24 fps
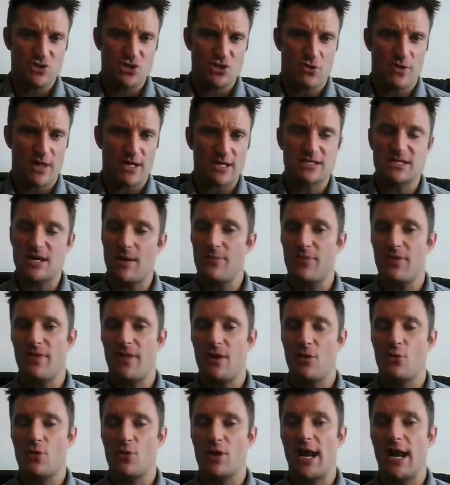So that's something
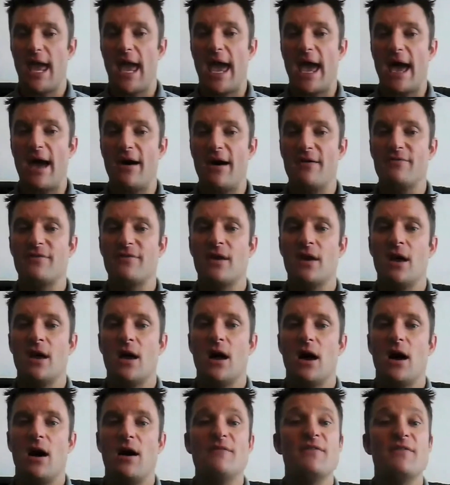that we're going to have
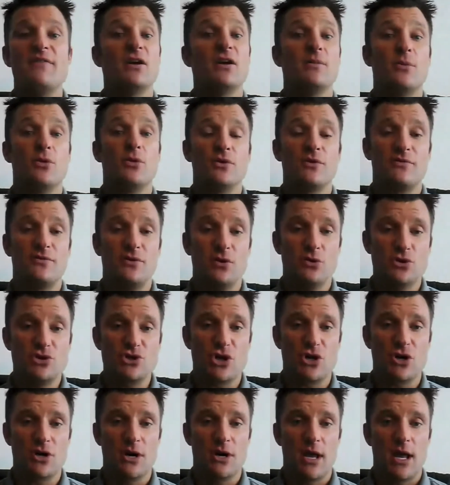available in the
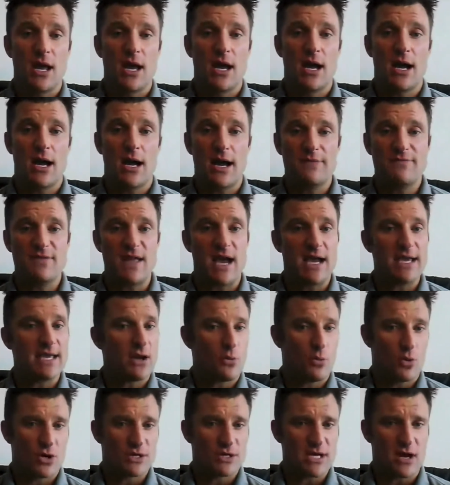future. I've not
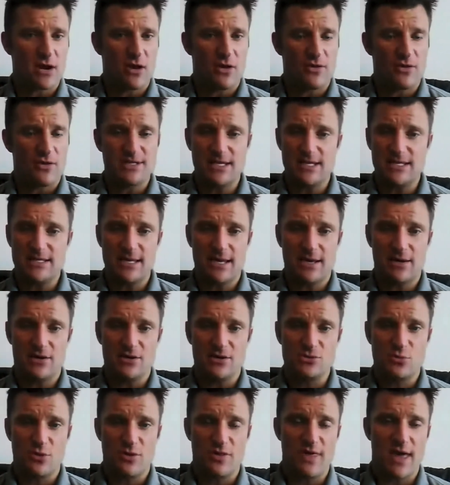yet worked out all the
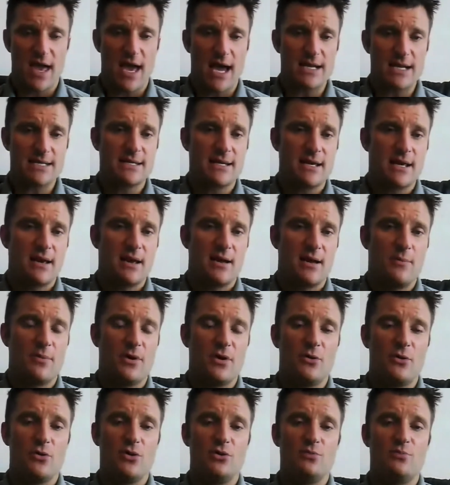details with that,
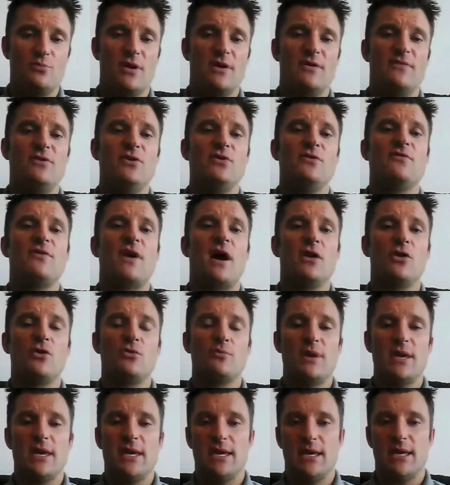but if you
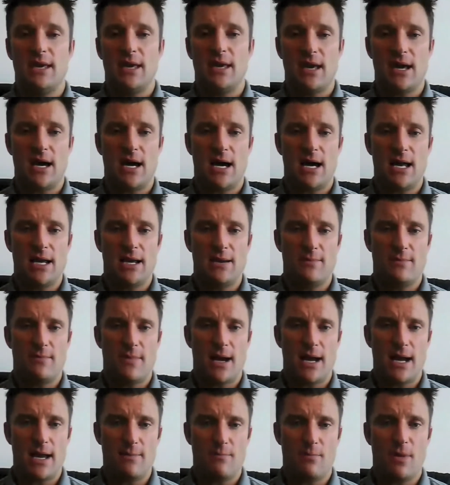follow me on
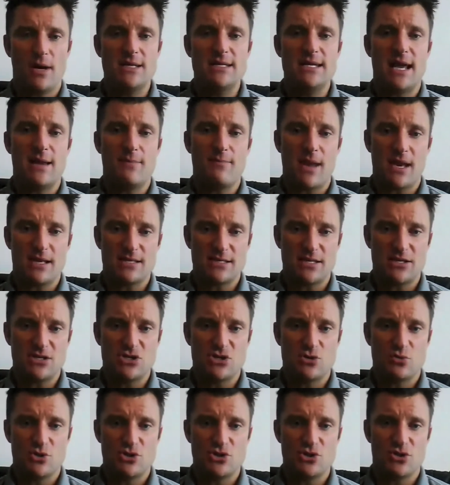my Monday
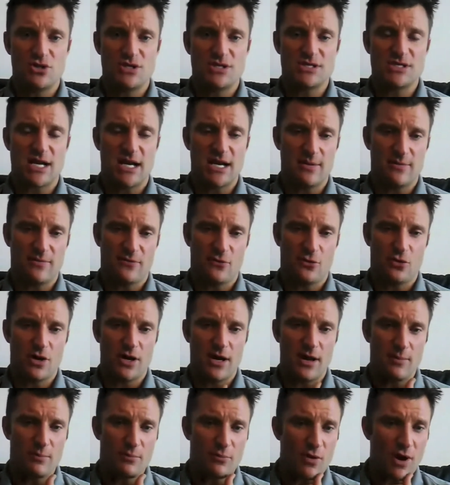message, which you can sign up
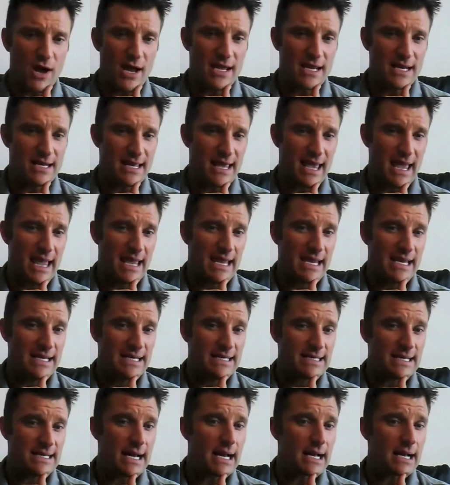for at
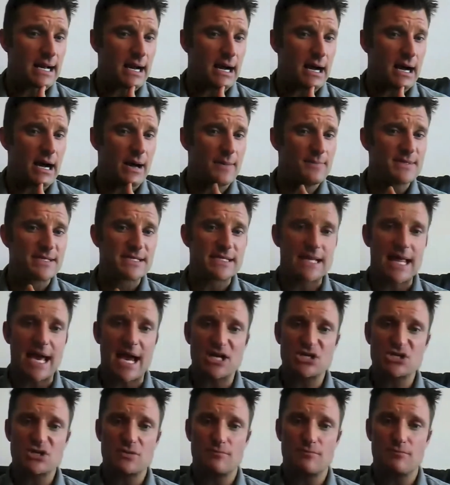
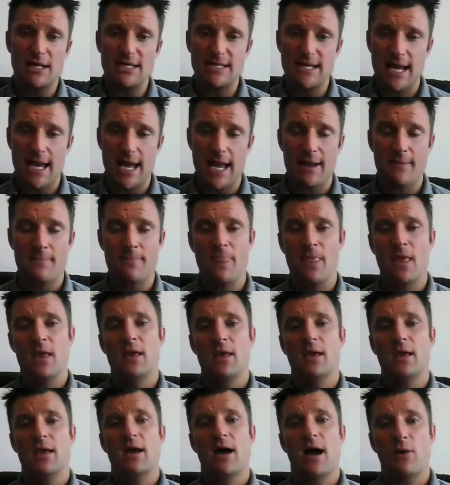briancain.com/Monday,
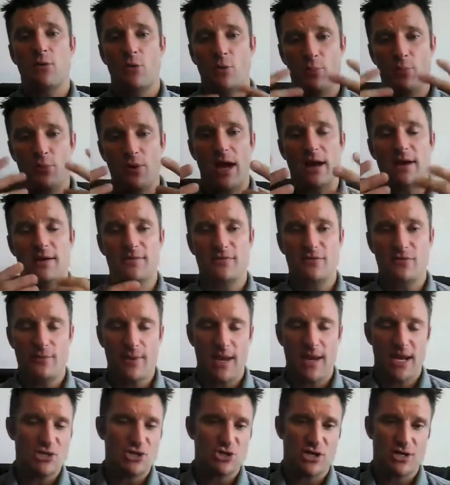I will put out
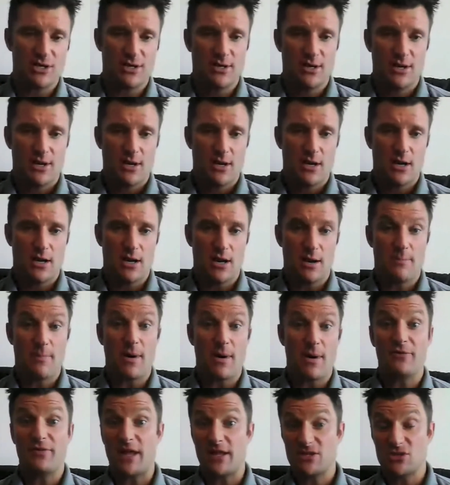information
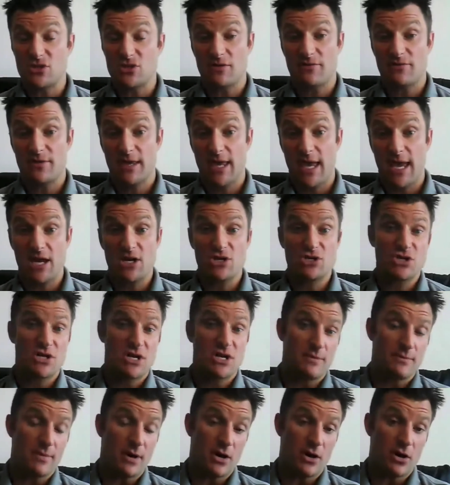about that certification
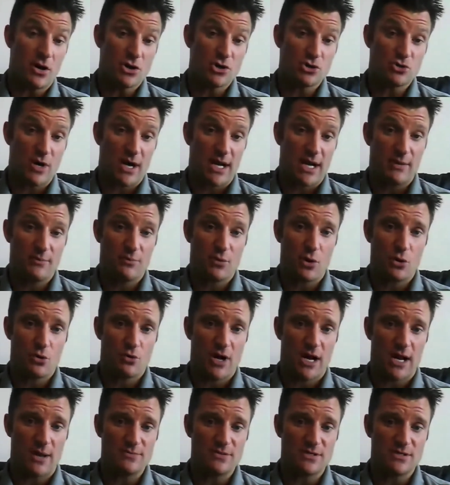and about our training
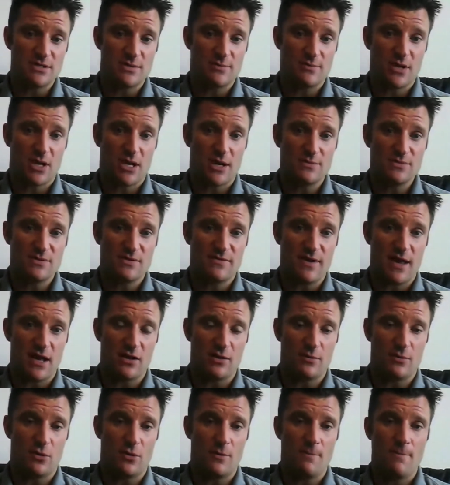programs as it becomes
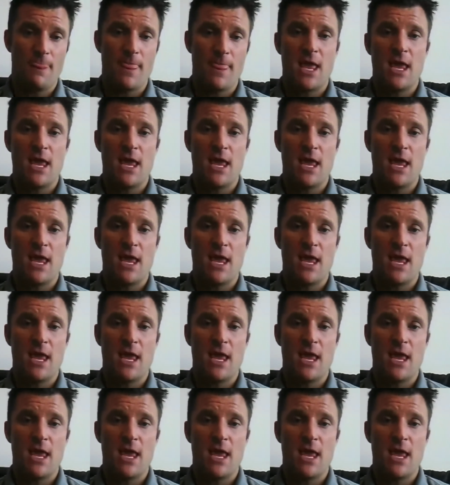available.